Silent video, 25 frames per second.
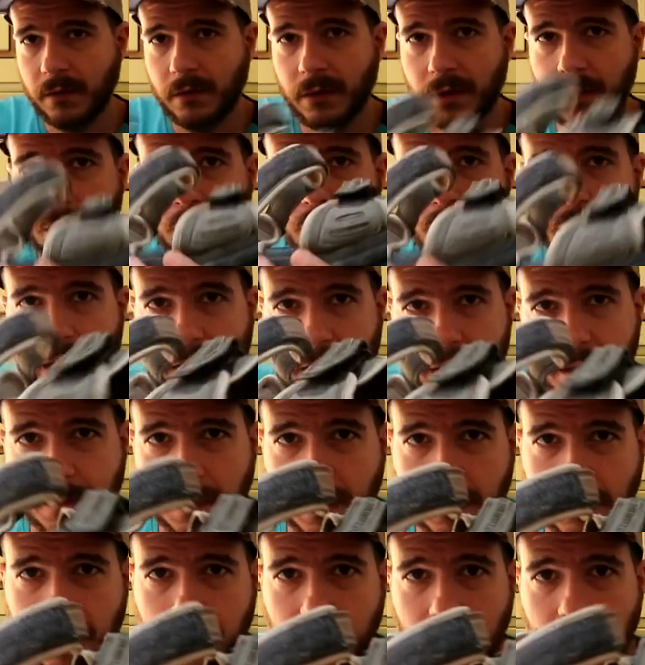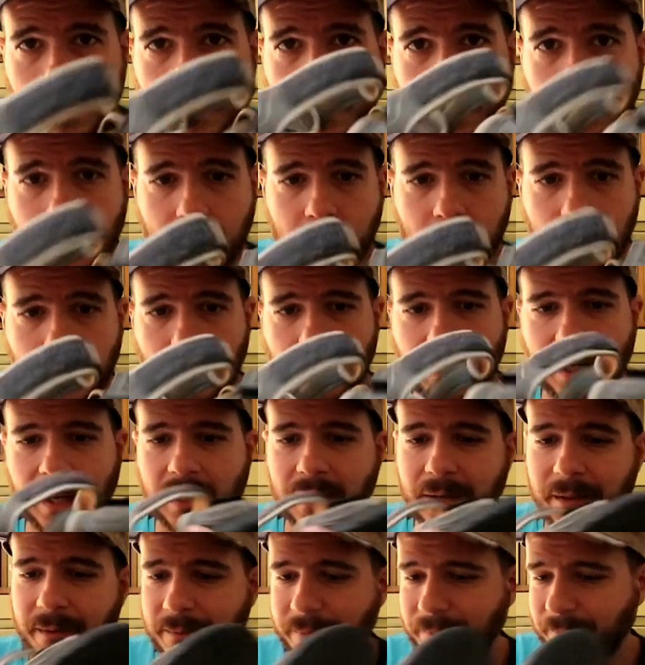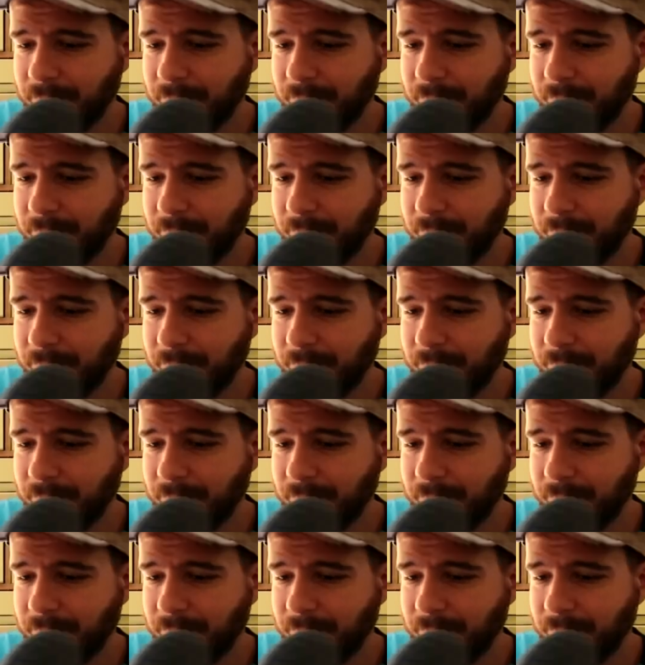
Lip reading: those guys maybe. So yeah.